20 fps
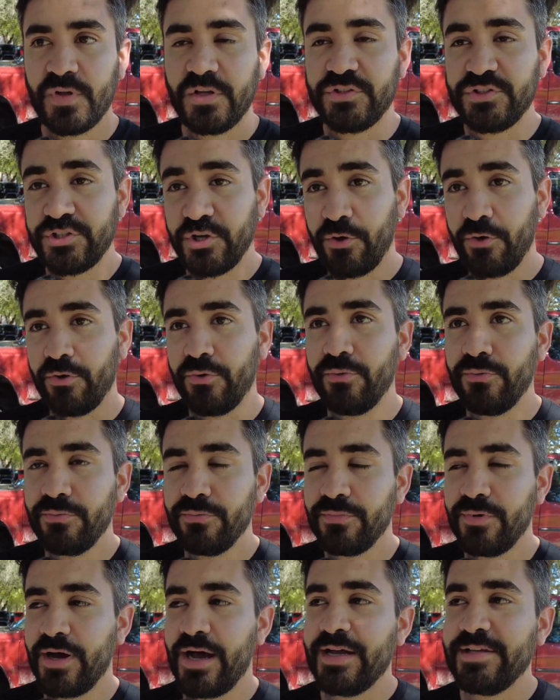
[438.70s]
So
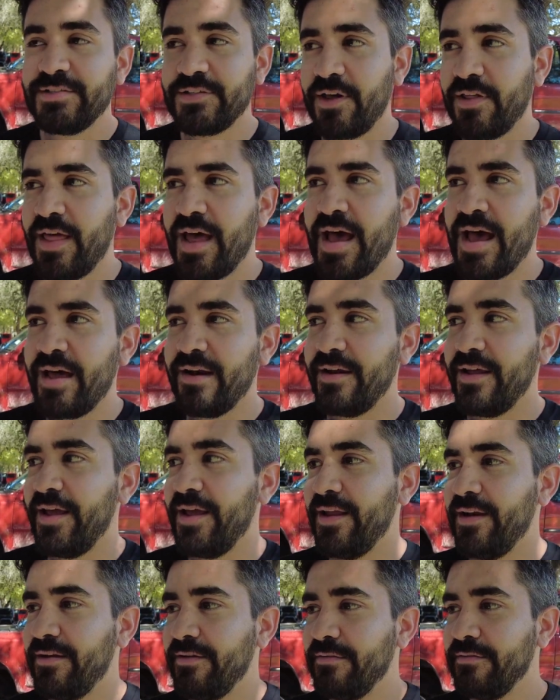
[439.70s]
I saw that,
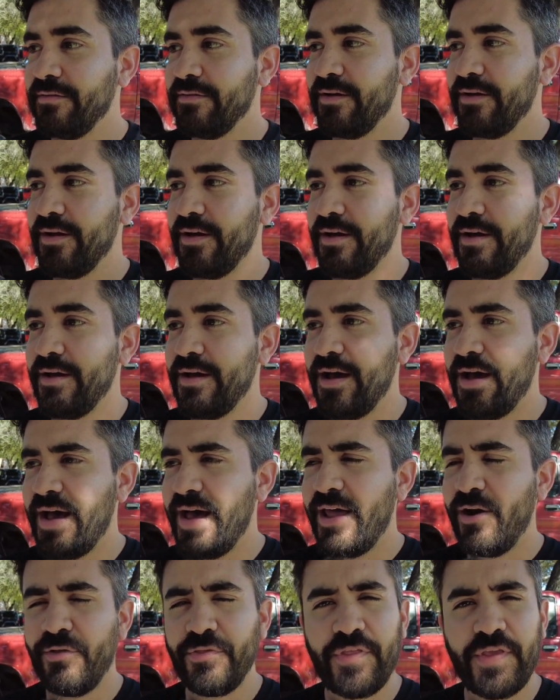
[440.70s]
and
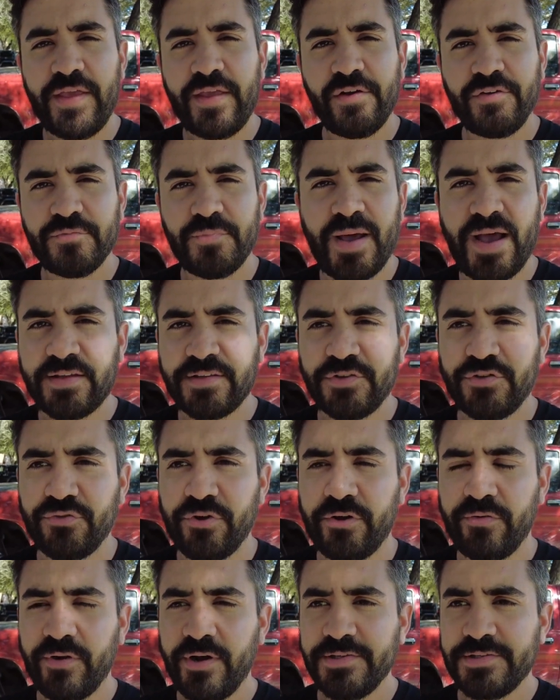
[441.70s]
I don't think he goes back to
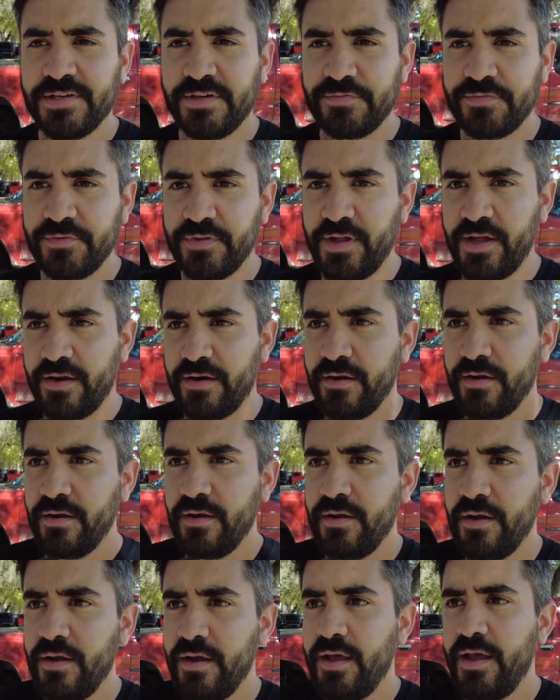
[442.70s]
treadwrights after that.
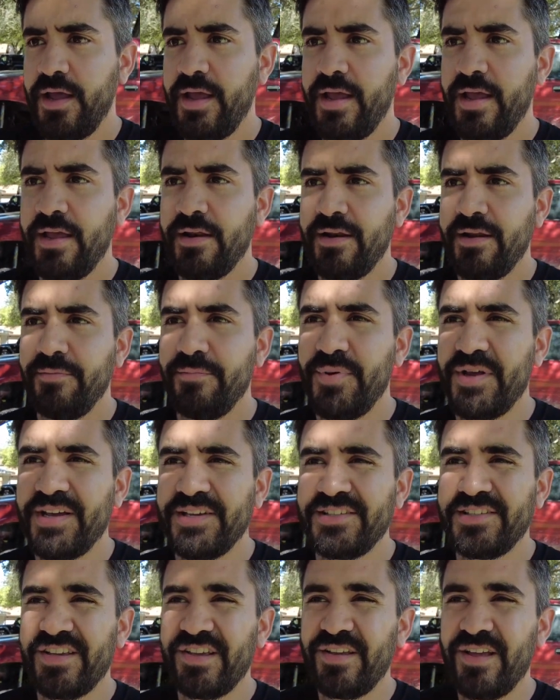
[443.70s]
And
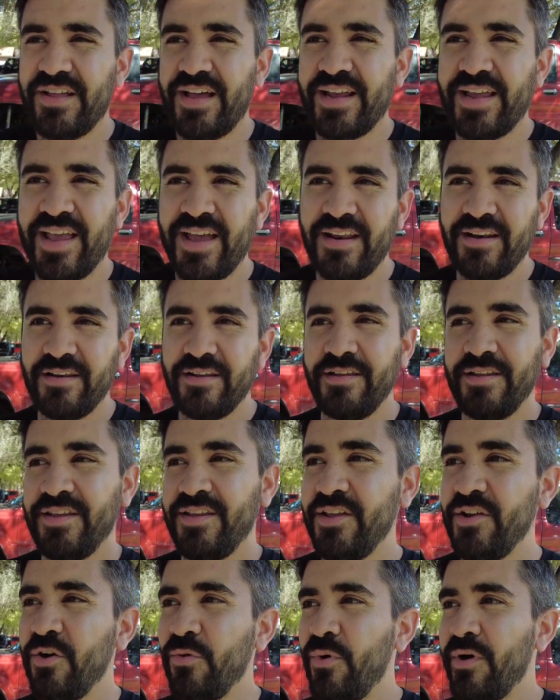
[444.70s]
because again,
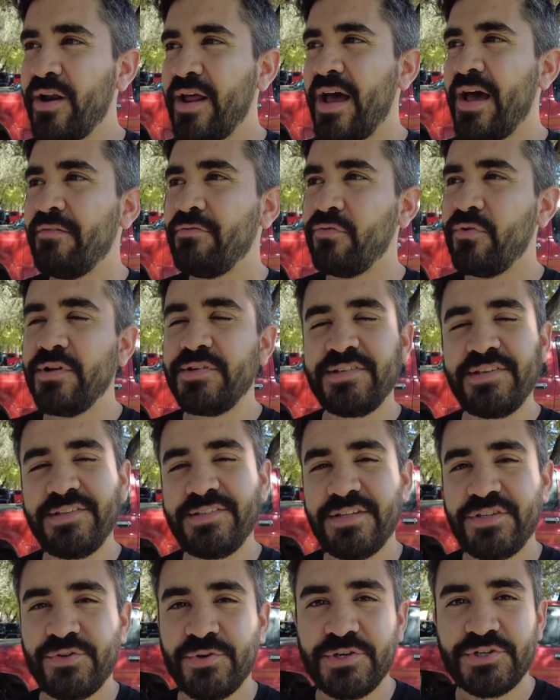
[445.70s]
you don't want to have a risky
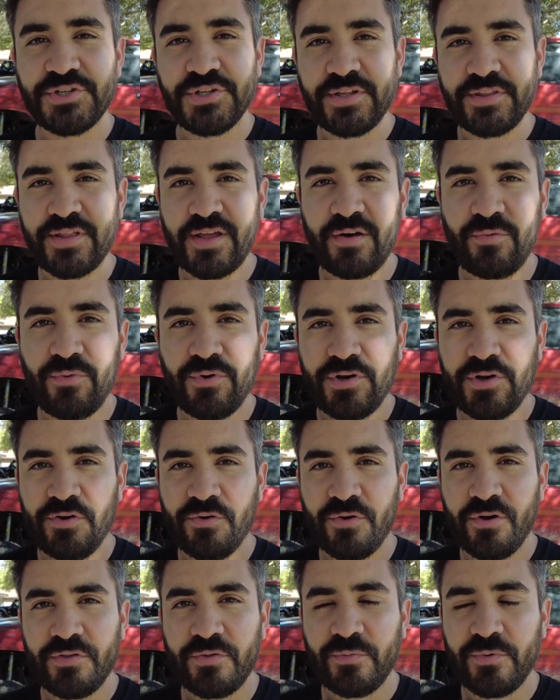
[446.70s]
situation like that when
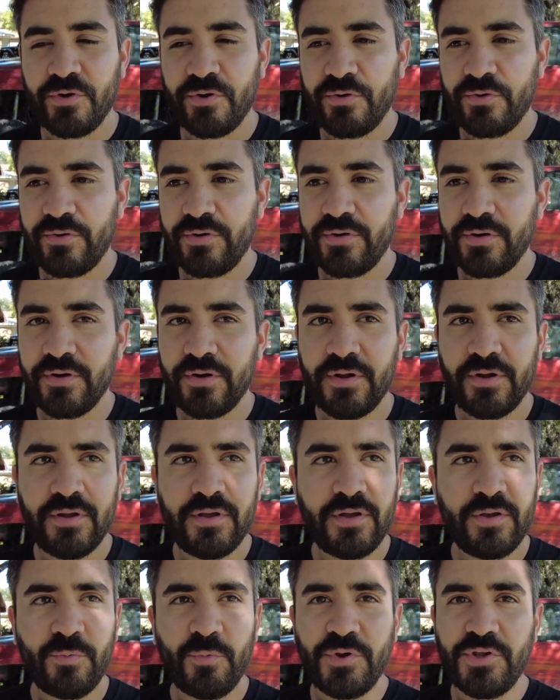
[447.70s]
you're on the road,
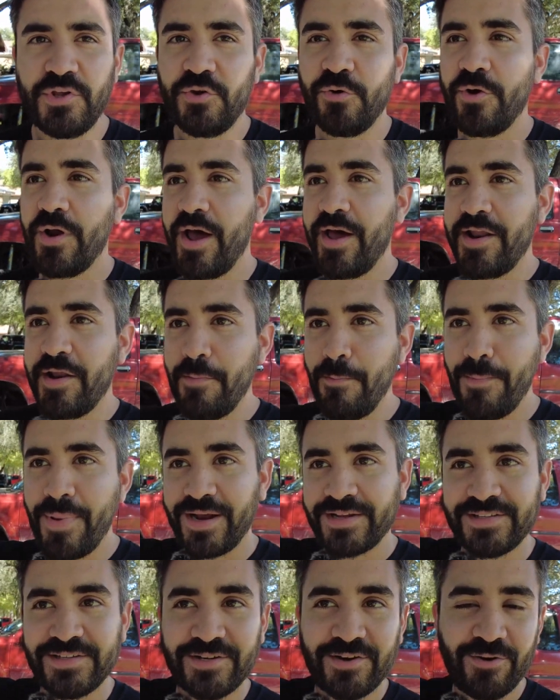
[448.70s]
when you're out in
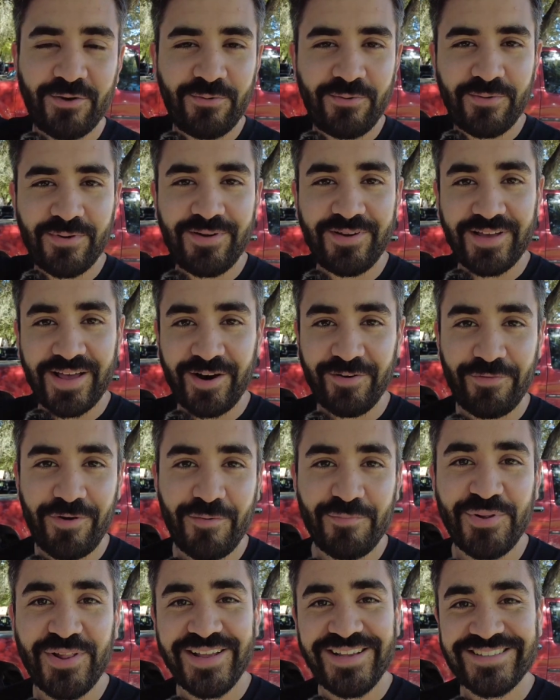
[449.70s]
Mexico, out of
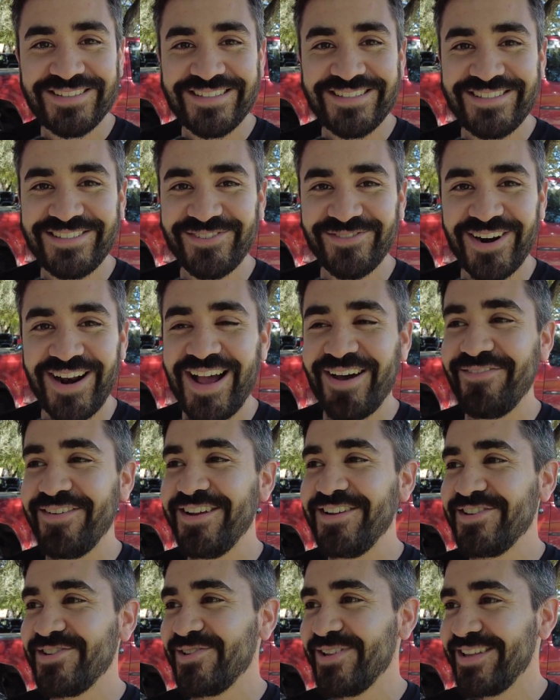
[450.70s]
all places, you want to have an
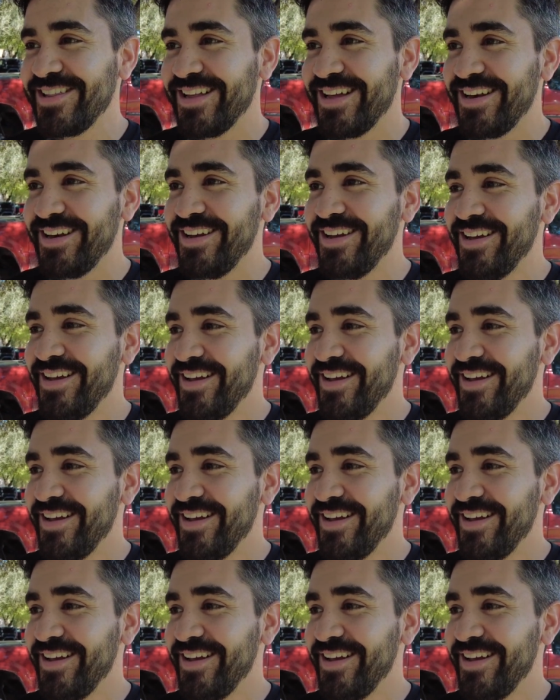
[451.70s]
issue like that.